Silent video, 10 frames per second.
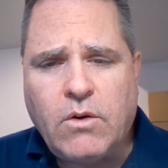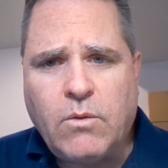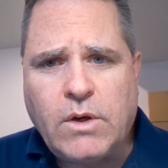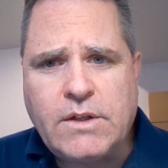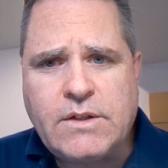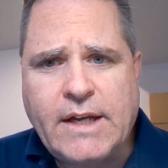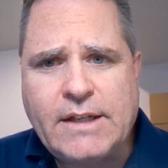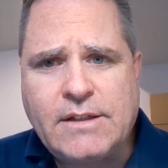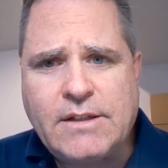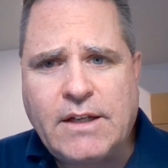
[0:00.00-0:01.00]
was
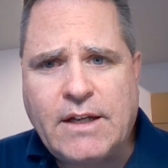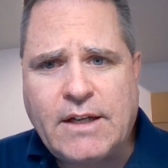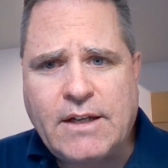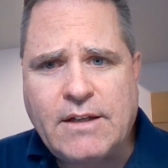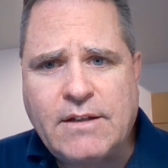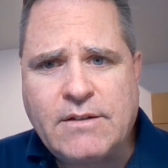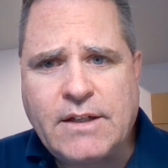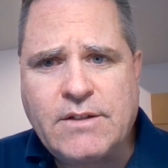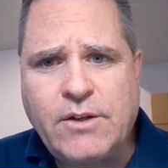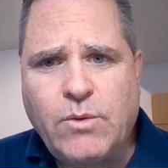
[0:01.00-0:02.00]
at uh,
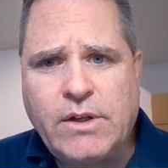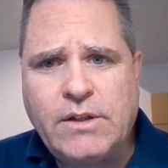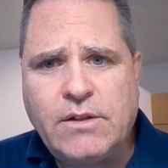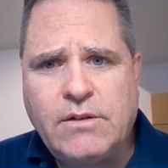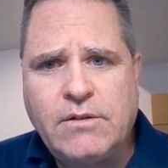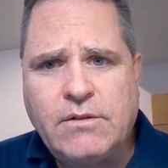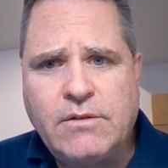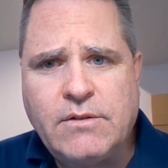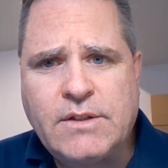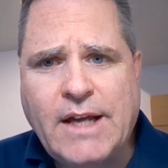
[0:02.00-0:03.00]
61
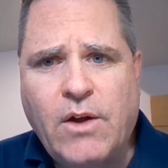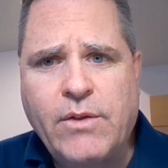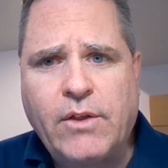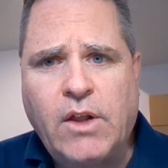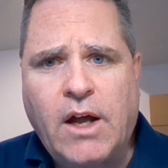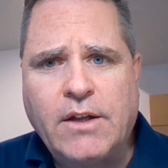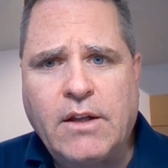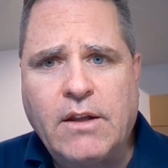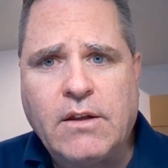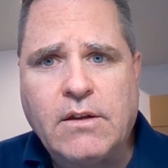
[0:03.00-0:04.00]
South Lot
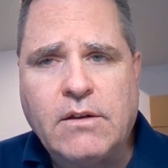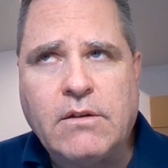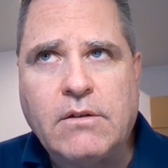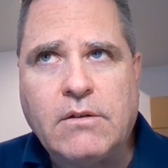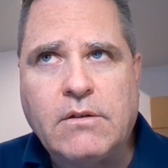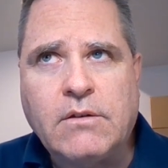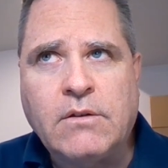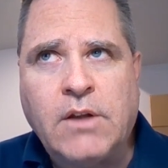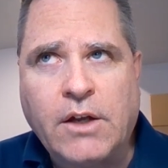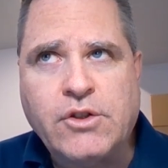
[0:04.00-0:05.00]

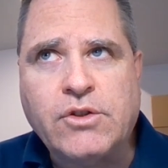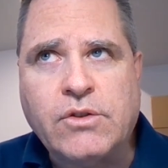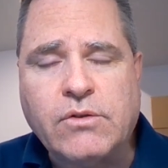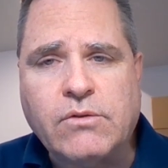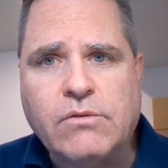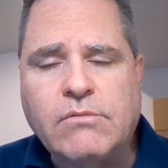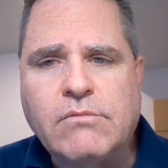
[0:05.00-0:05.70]
longitude.